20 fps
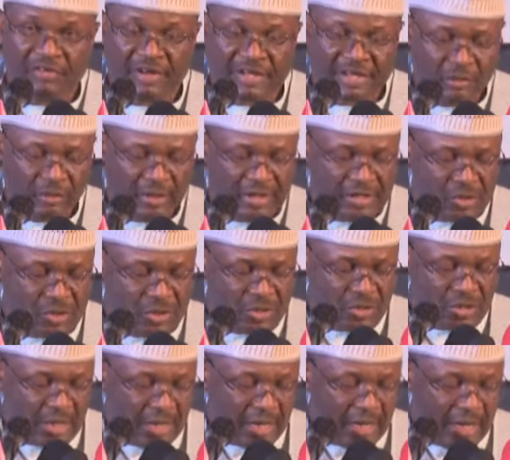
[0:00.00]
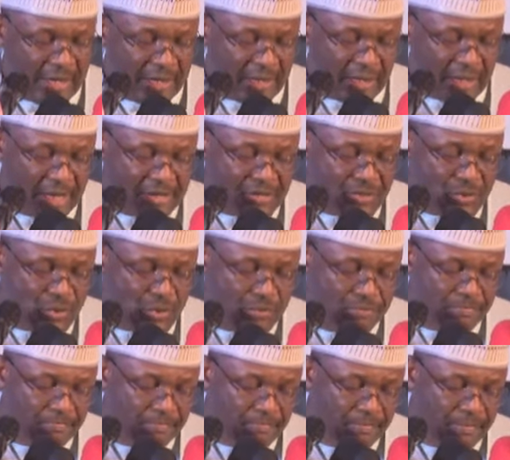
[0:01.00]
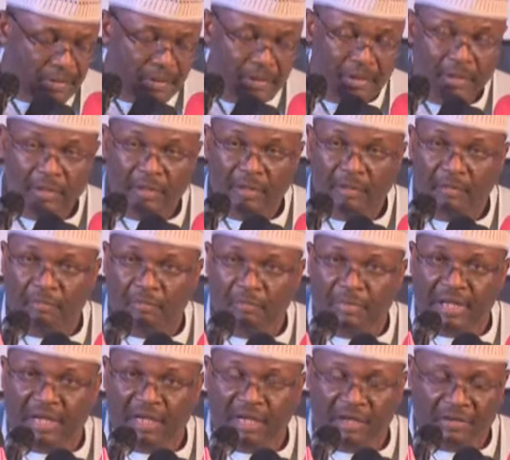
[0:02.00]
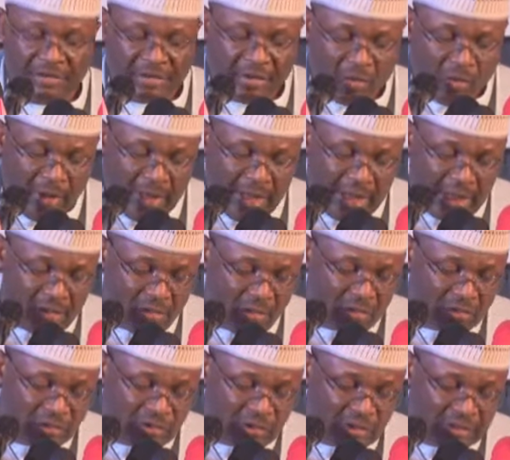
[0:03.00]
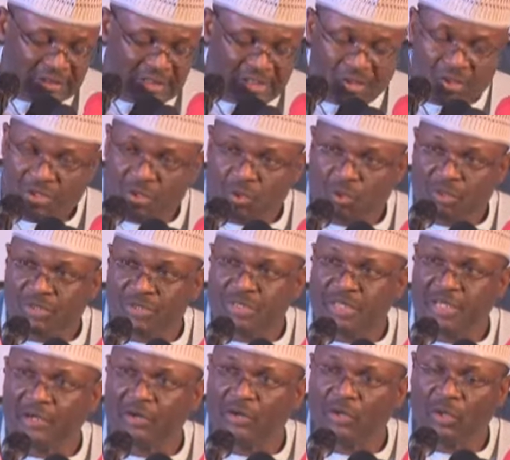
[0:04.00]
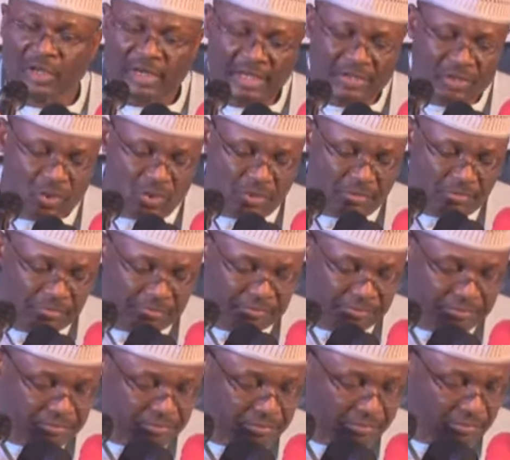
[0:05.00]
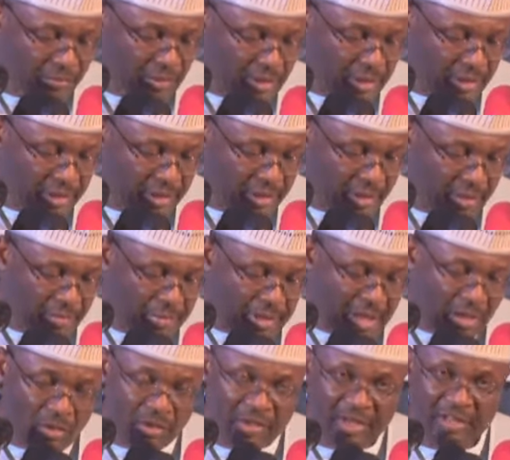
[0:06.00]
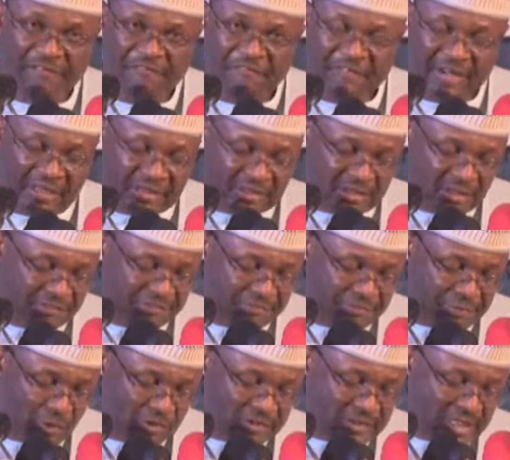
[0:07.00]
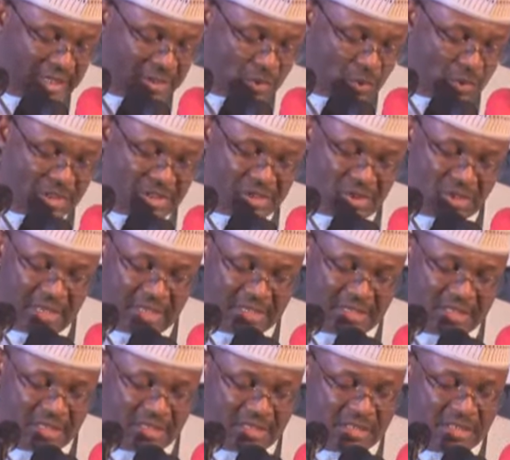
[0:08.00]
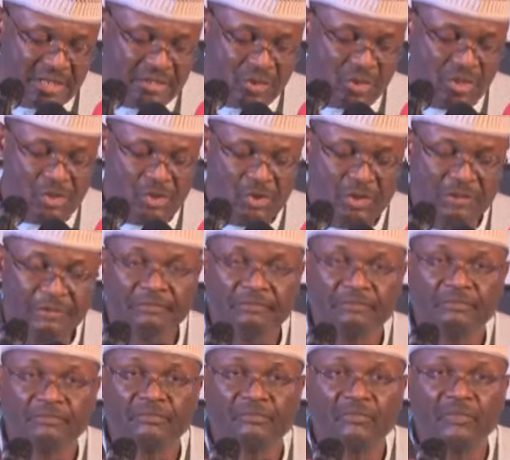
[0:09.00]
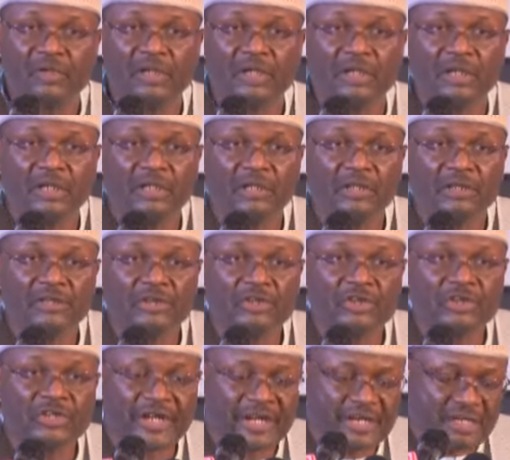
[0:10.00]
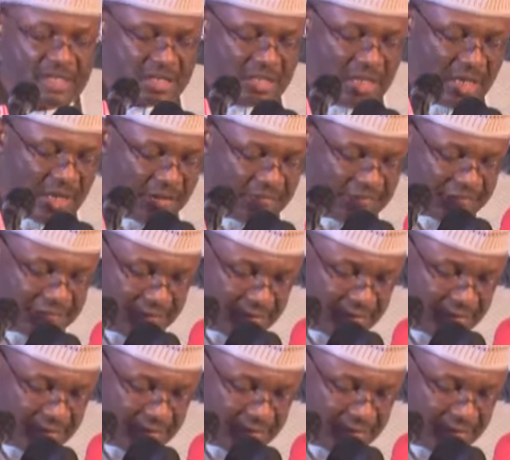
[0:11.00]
regulations and guidelines, make required consultations with stakeholders, embark on effective voter education and sensitization, train staff,